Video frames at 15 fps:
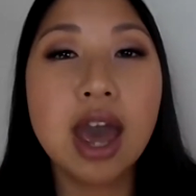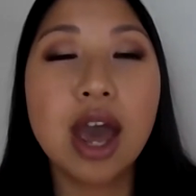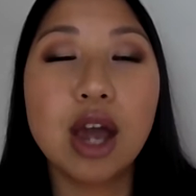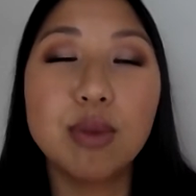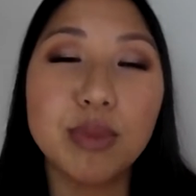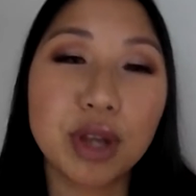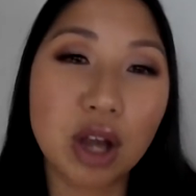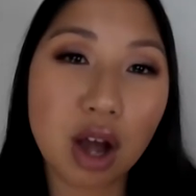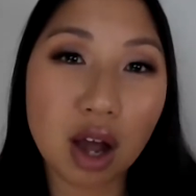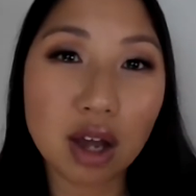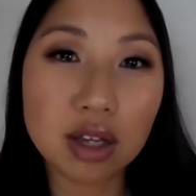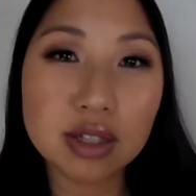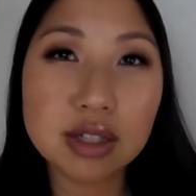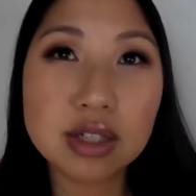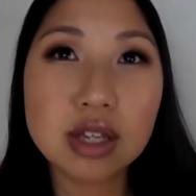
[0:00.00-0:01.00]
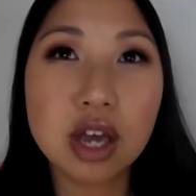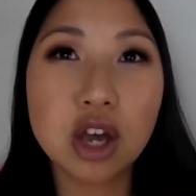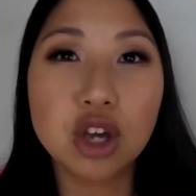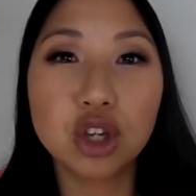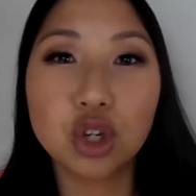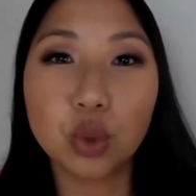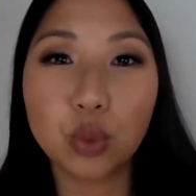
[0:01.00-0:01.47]
And because
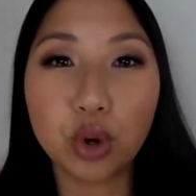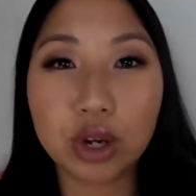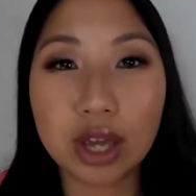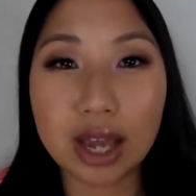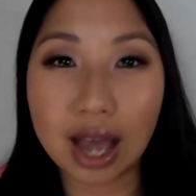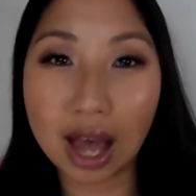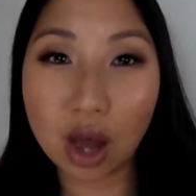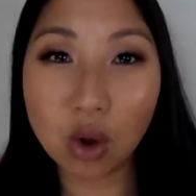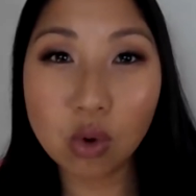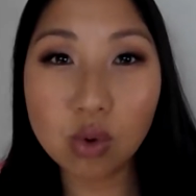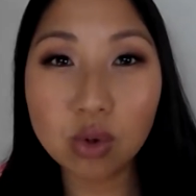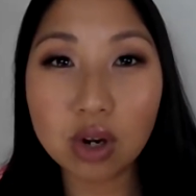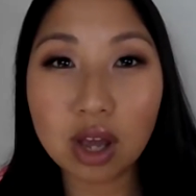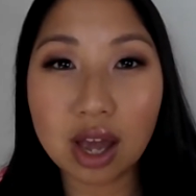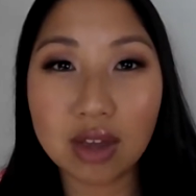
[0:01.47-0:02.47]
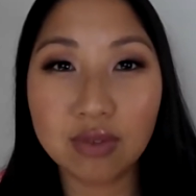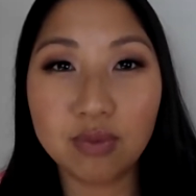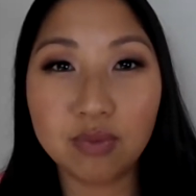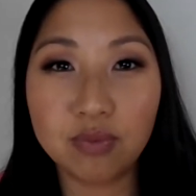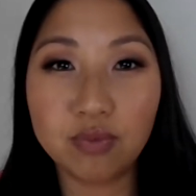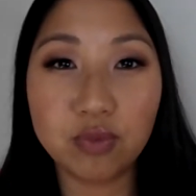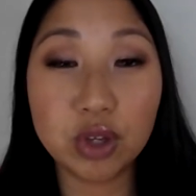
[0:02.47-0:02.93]
you're working out, I
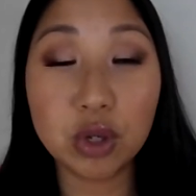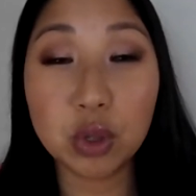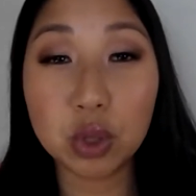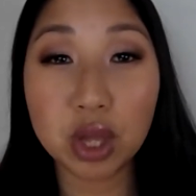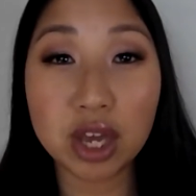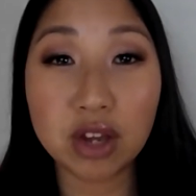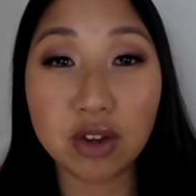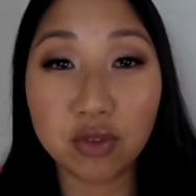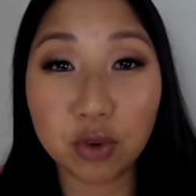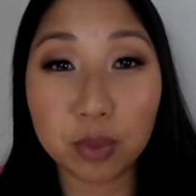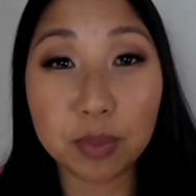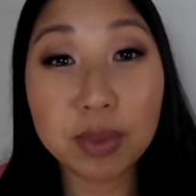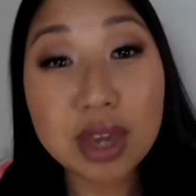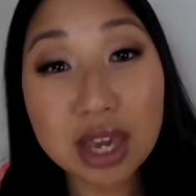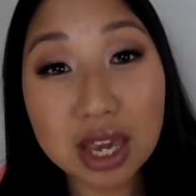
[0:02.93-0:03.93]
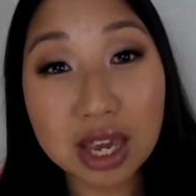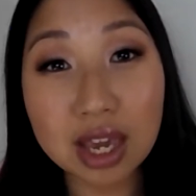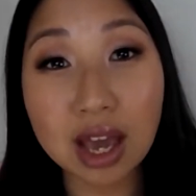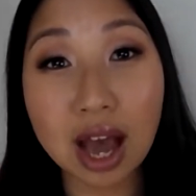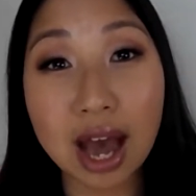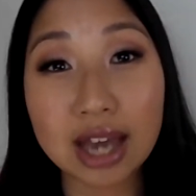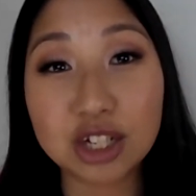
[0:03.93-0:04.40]
feel like for
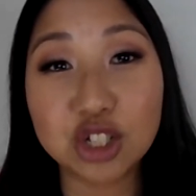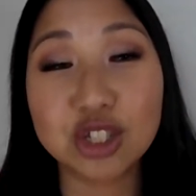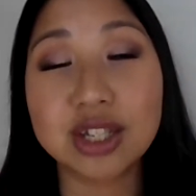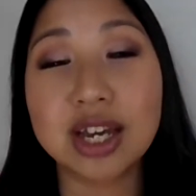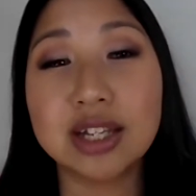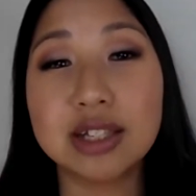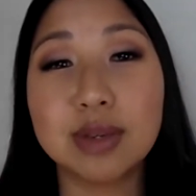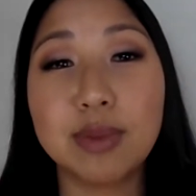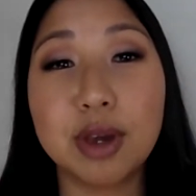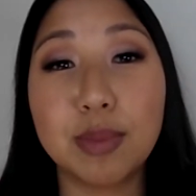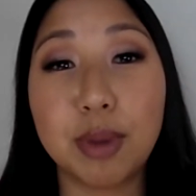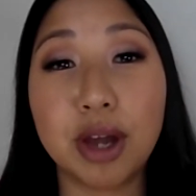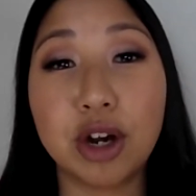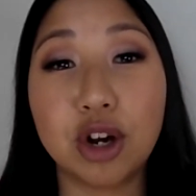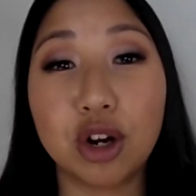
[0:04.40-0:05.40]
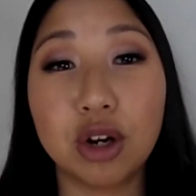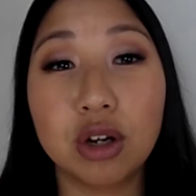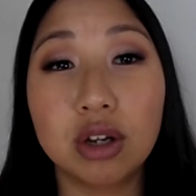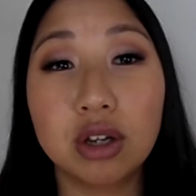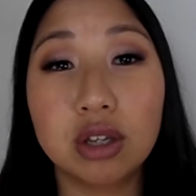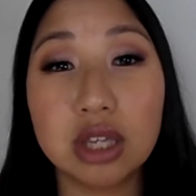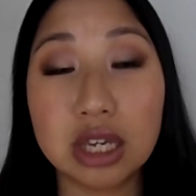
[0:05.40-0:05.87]
me, I just tend to make better
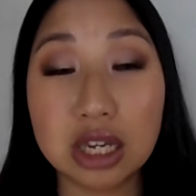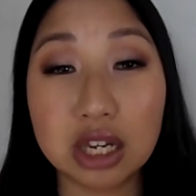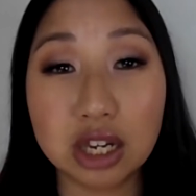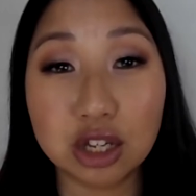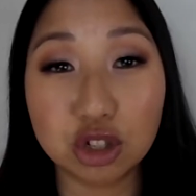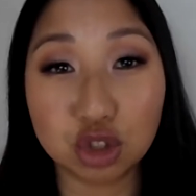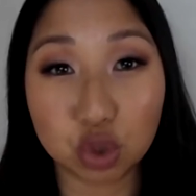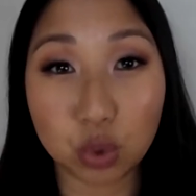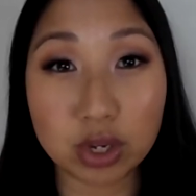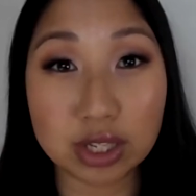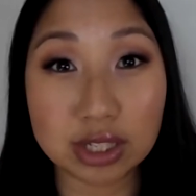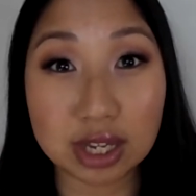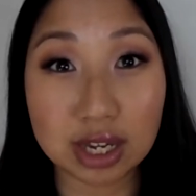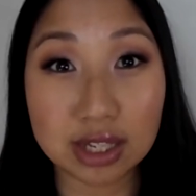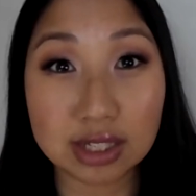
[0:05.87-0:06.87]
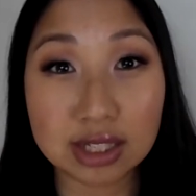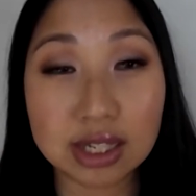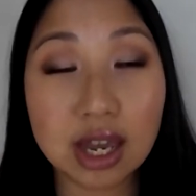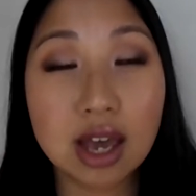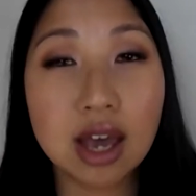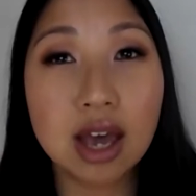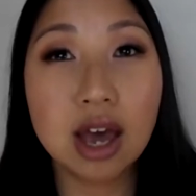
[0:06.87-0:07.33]
eating choices.
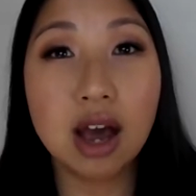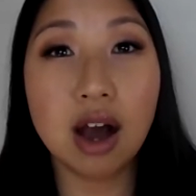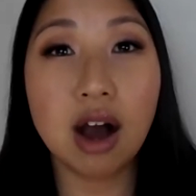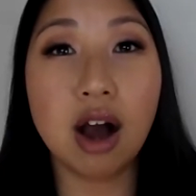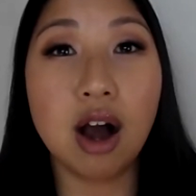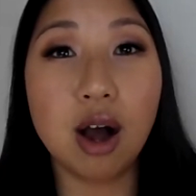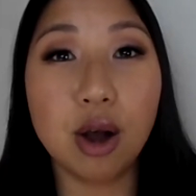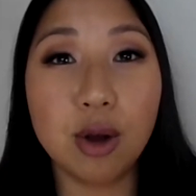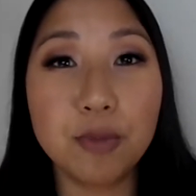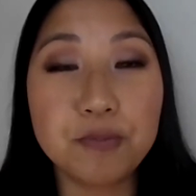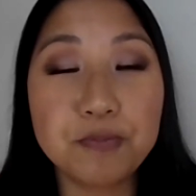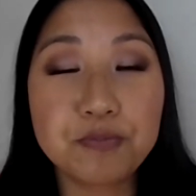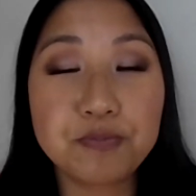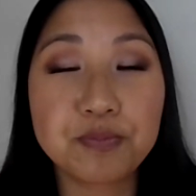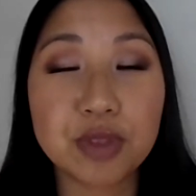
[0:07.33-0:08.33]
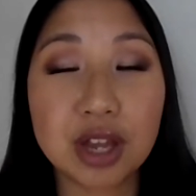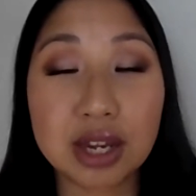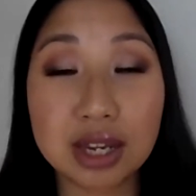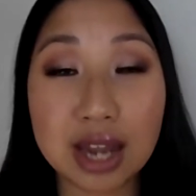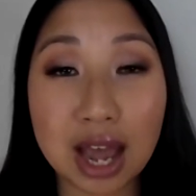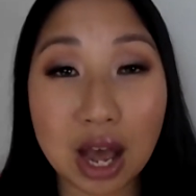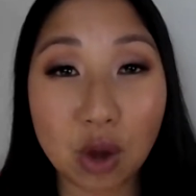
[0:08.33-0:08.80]
Um,
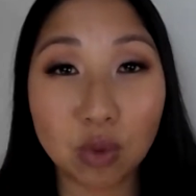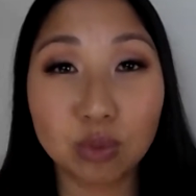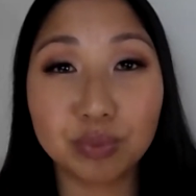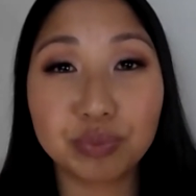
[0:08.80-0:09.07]
now,